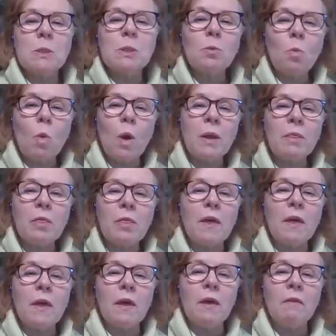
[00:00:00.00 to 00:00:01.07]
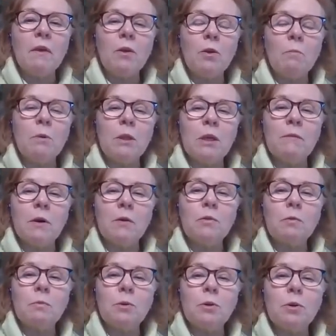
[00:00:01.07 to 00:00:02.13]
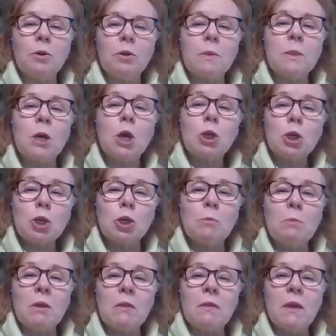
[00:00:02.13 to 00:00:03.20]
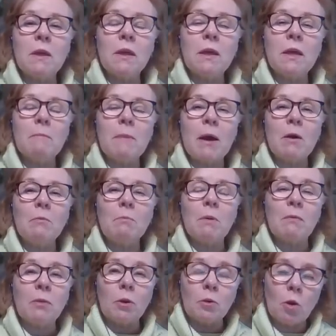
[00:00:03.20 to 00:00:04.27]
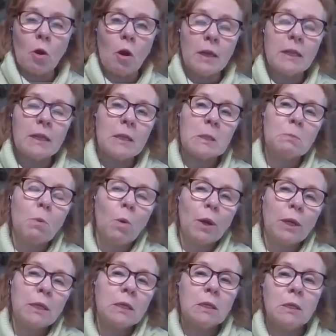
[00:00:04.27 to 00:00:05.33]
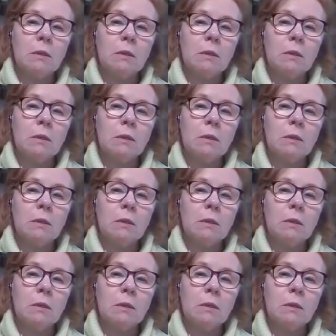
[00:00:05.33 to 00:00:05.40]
Is there one thing that you believe entrepreneurs should be thinking about, but they're not at this point?